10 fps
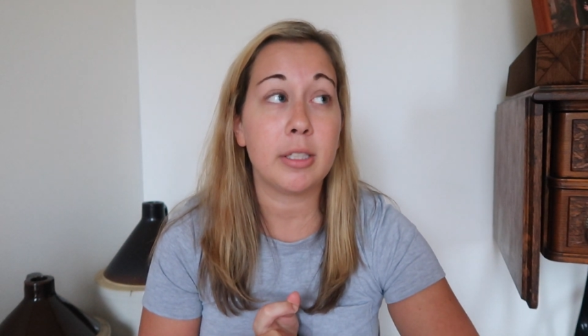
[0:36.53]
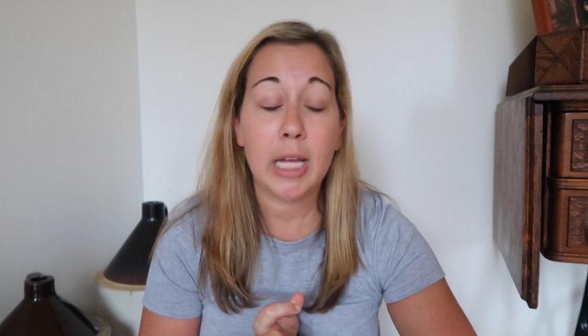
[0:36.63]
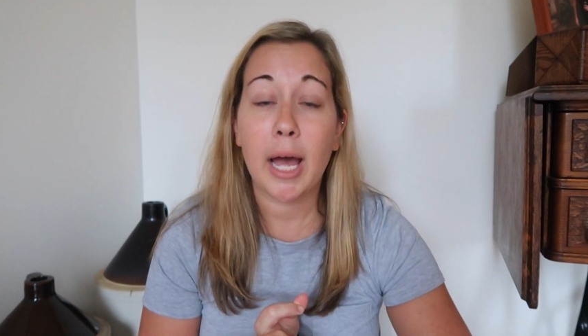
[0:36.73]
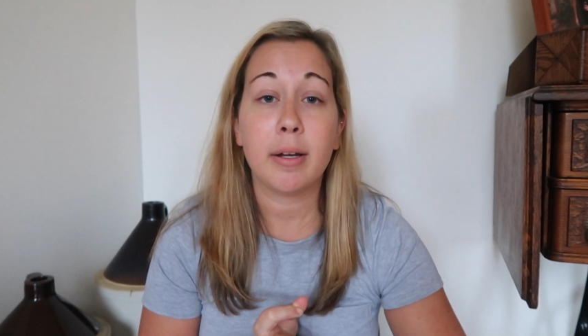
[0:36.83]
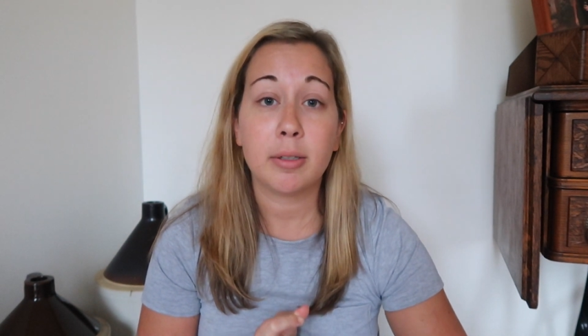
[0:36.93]

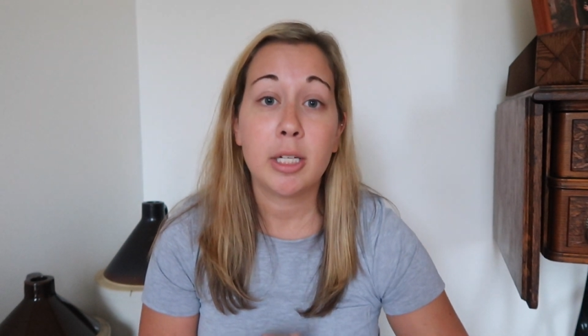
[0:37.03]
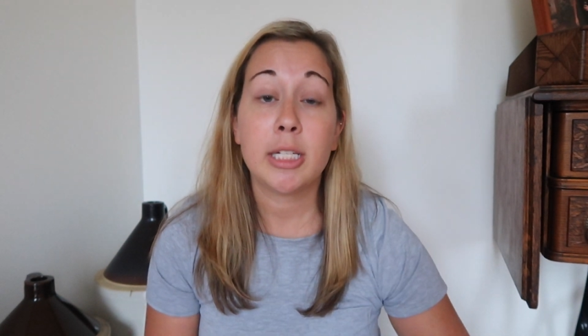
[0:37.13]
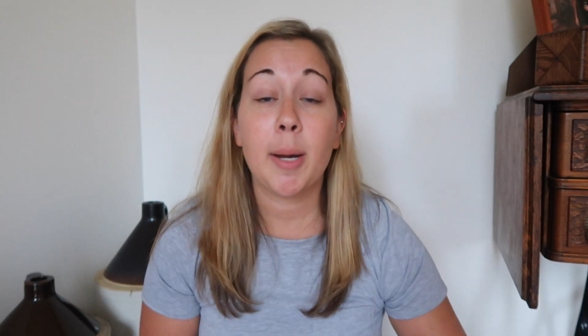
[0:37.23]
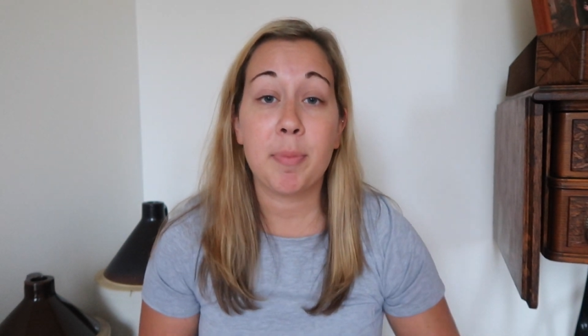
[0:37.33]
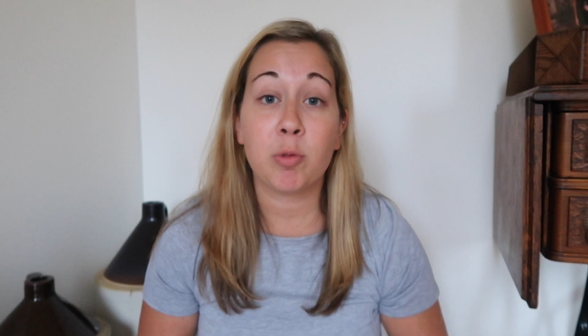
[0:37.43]
Yeah,
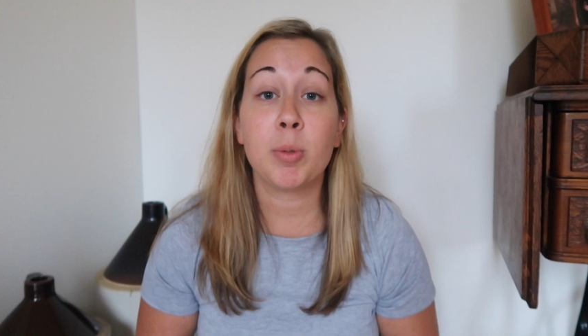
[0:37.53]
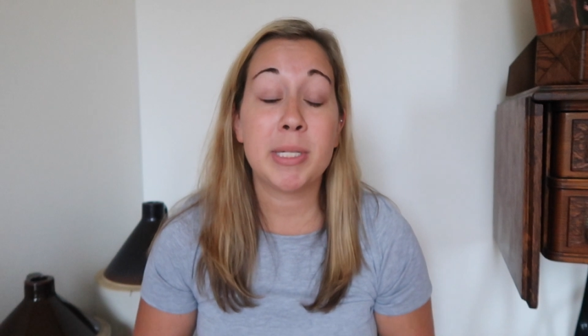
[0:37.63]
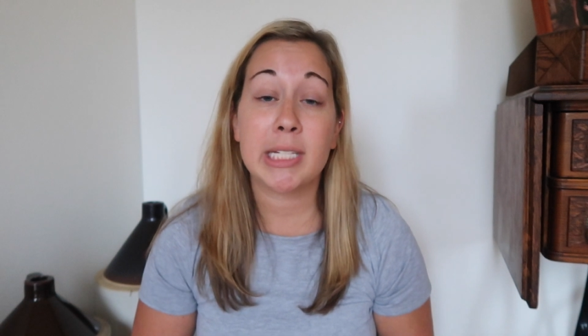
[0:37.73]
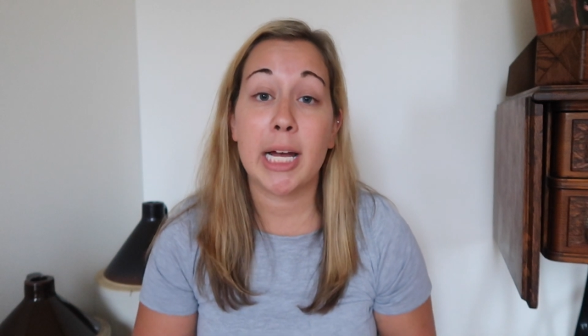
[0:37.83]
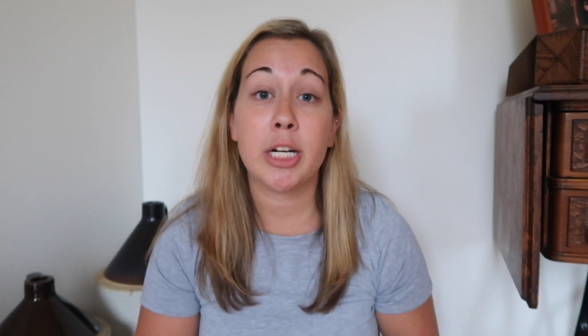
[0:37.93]
yep, the
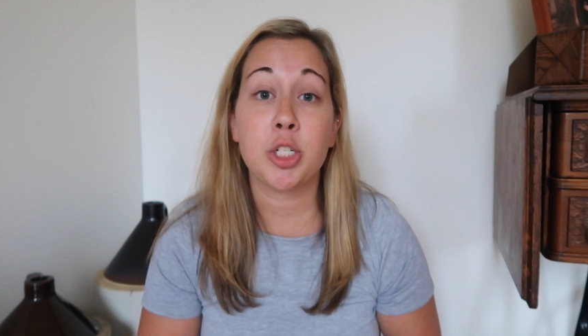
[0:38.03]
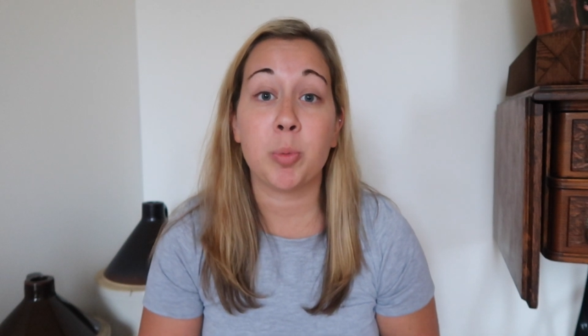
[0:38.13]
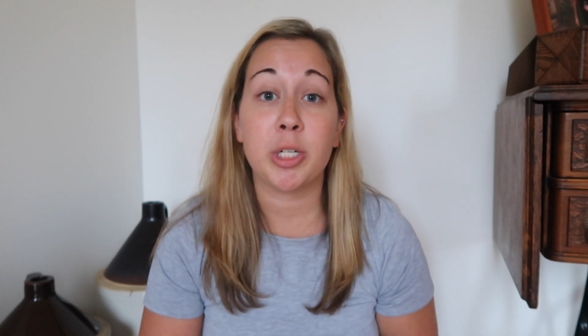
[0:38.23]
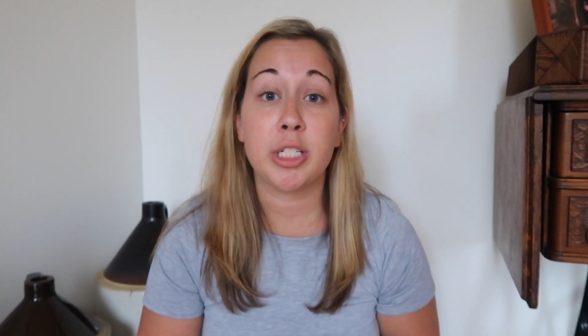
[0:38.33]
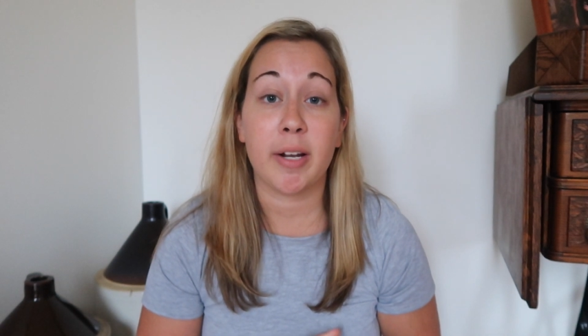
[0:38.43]
Reuben
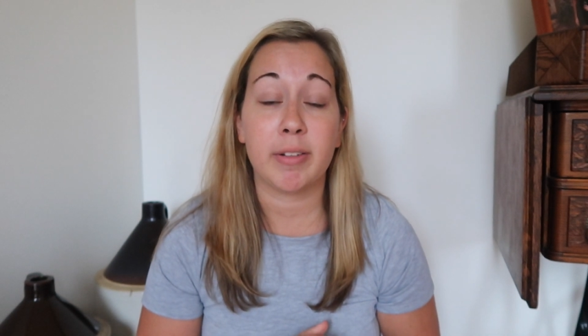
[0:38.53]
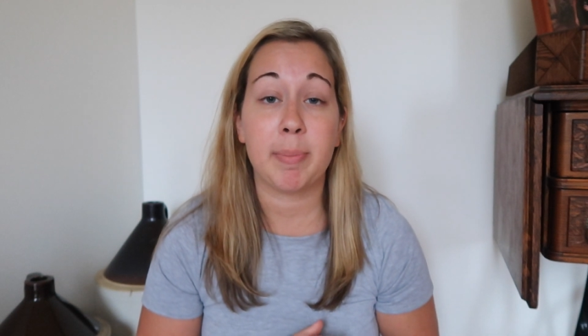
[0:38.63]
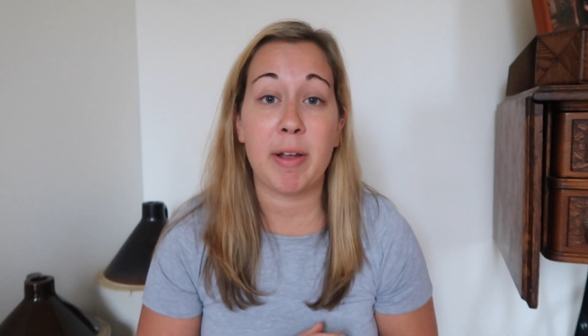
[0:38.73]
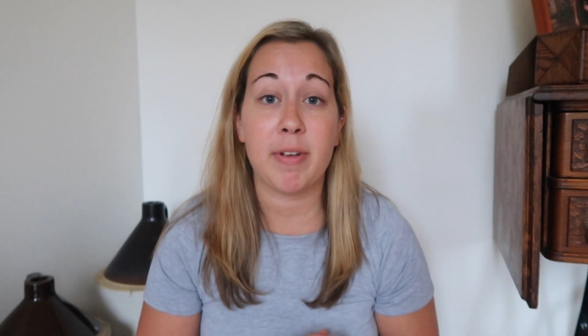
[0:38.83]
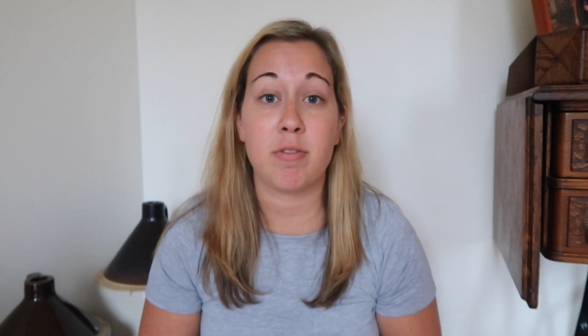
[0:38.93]
sliders were
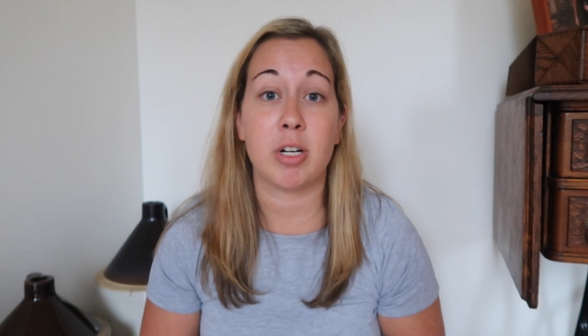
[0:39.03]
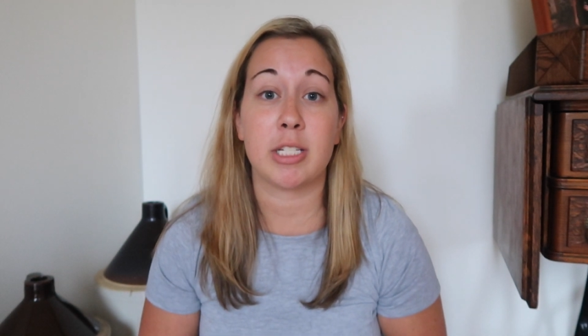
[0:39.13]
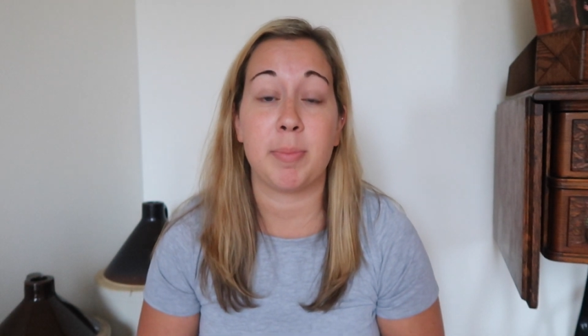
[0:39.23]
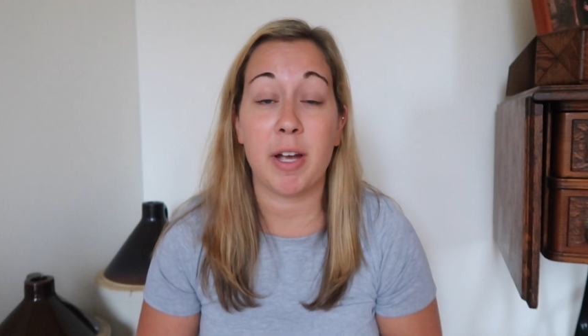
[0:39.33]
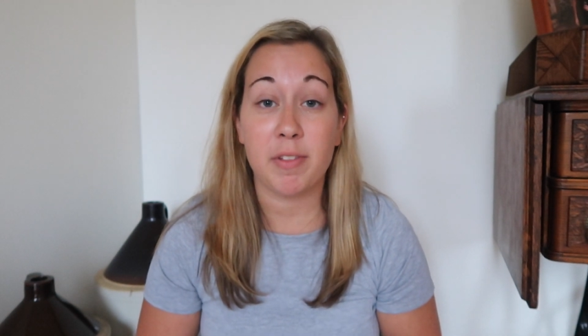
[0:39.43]
definitely my favorite
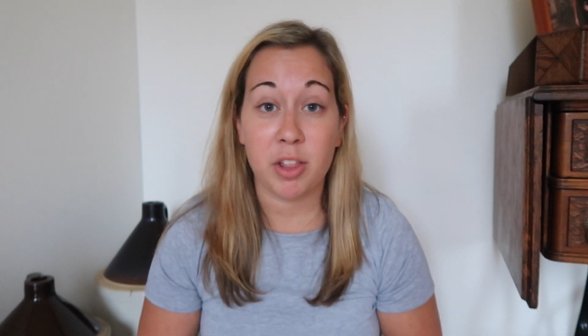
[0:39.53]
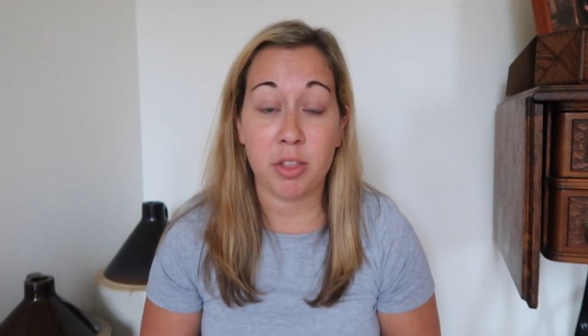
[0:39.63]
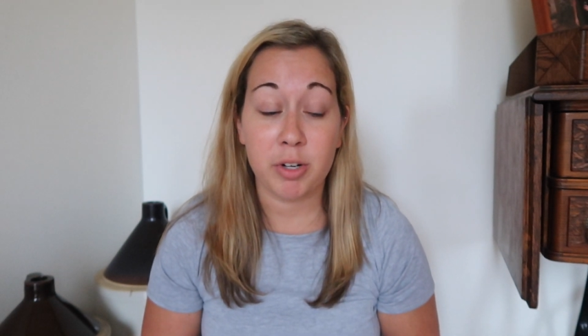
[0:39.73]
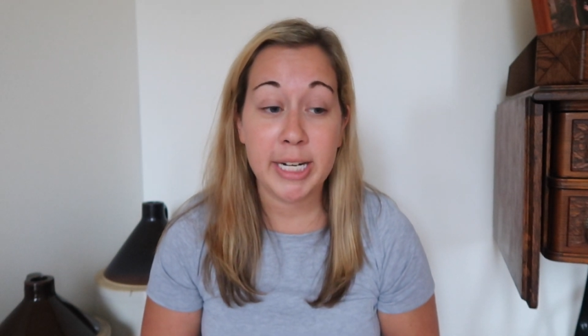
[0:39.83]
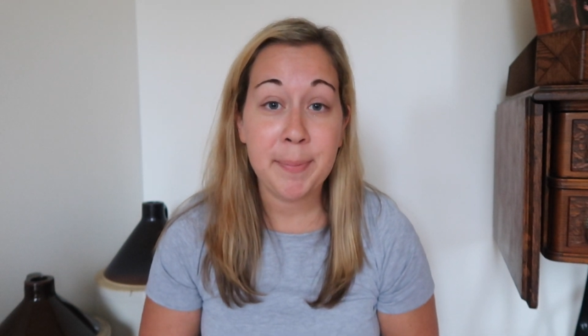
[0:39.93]
recipe of the
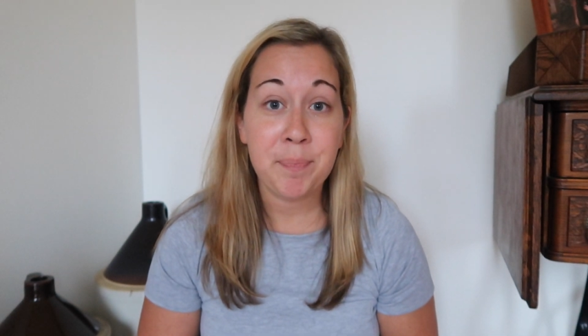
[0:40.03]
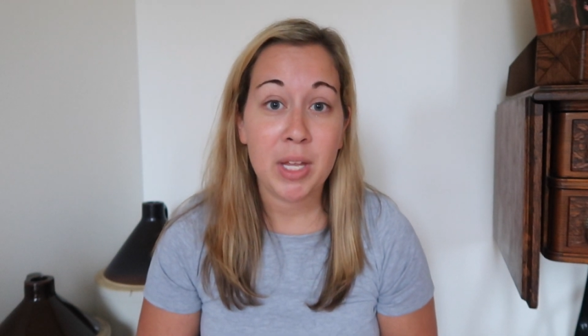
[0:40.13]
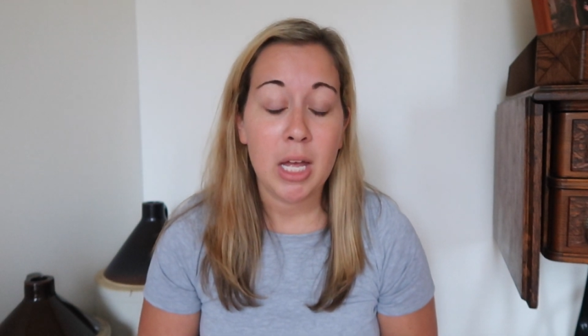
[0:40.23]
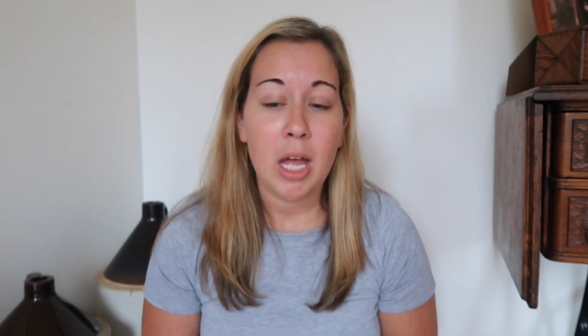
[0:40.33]
three.